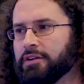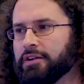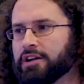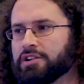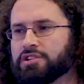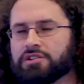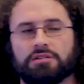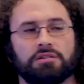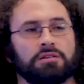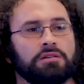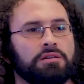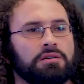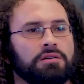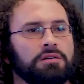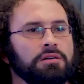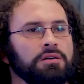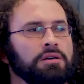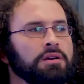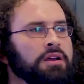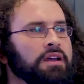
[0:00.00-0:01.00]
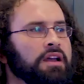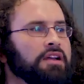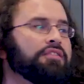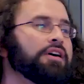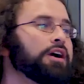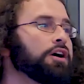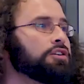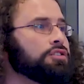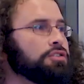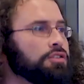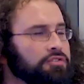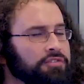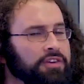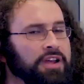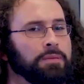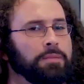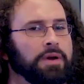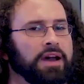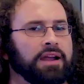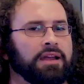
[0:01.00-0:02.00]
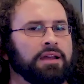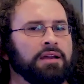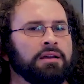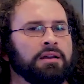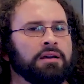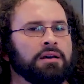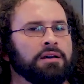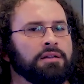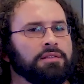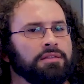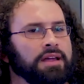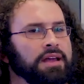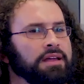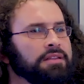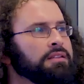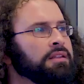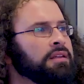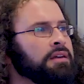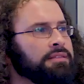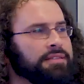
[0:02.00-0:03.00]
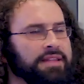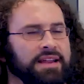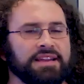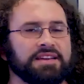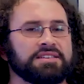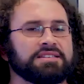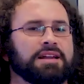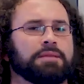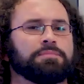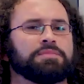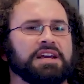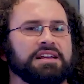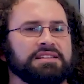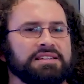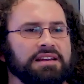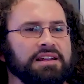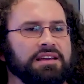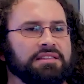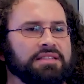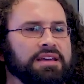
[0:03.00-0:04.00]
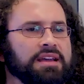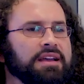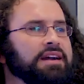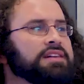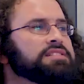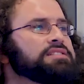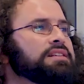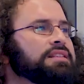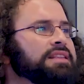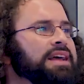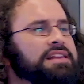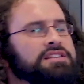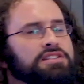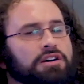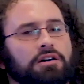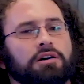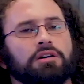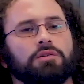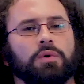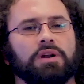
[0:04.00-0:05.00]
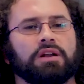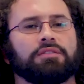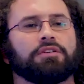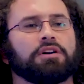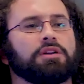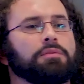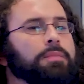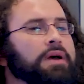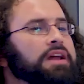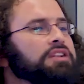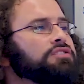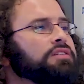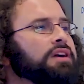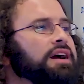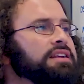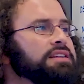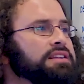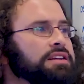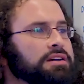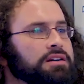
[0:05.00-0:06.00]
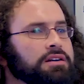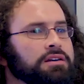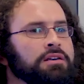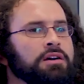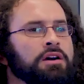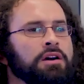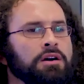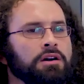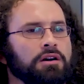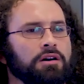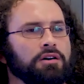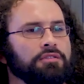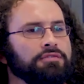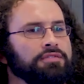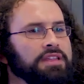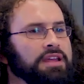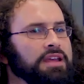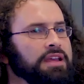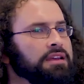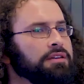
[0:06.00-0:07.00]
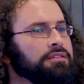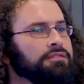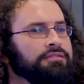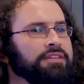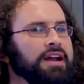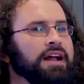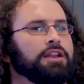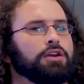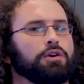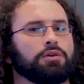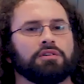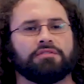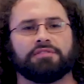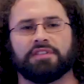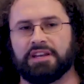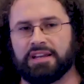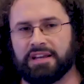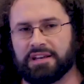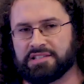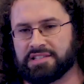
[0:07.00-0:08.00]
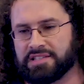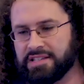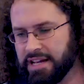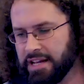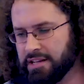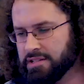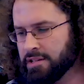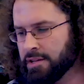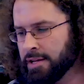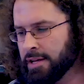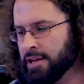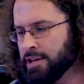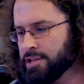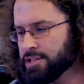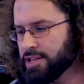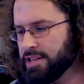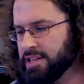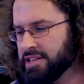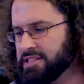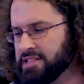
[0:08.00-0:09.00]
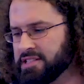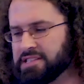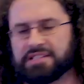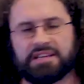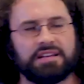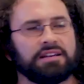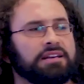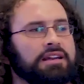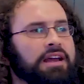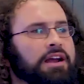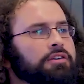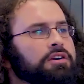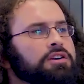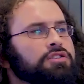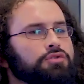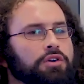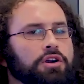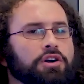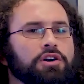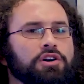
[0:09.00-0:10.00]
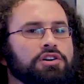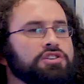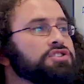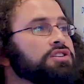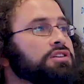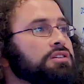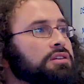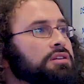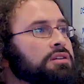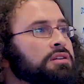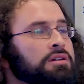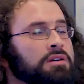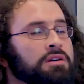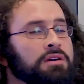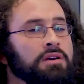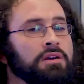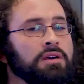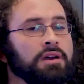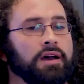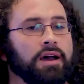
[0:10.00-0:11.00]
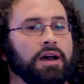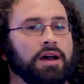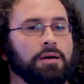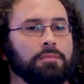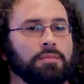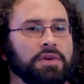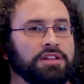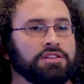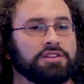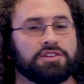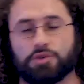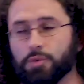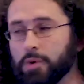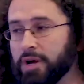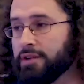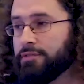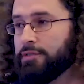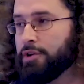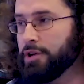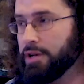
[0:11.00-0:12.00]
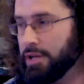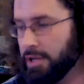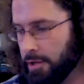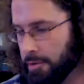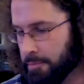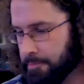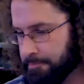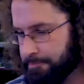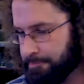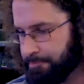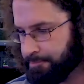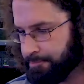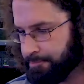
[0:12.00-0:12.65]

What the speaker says: direction. If I got no feedback, then that doesn't update anything until later on when I've got a better idea of the value of the next state. So there's this inherent recursion in this way of learning.